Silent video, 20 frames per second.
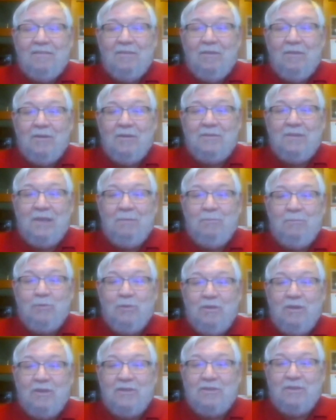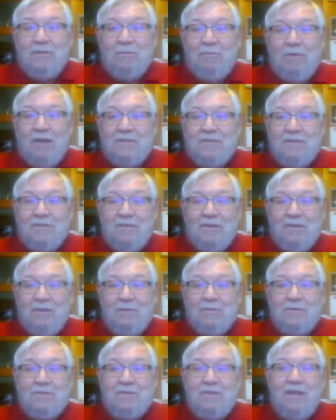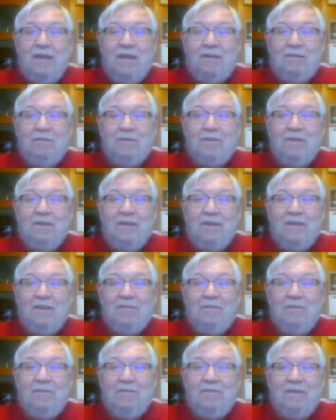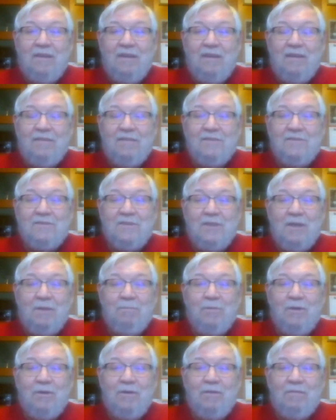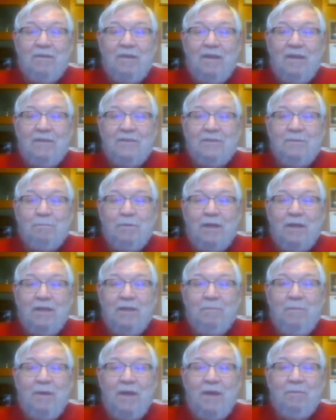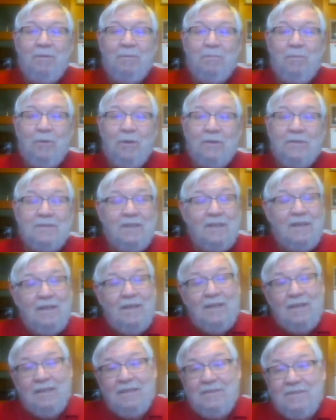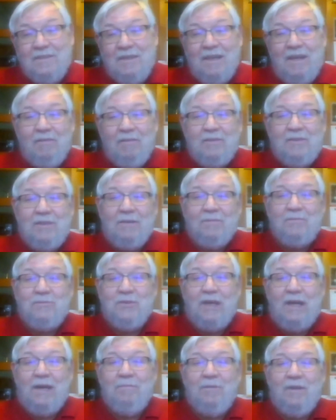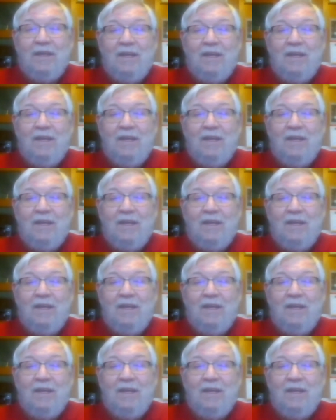Long time tradition of watching the USDA looking at their December supply-demand reports, because they have a tough job.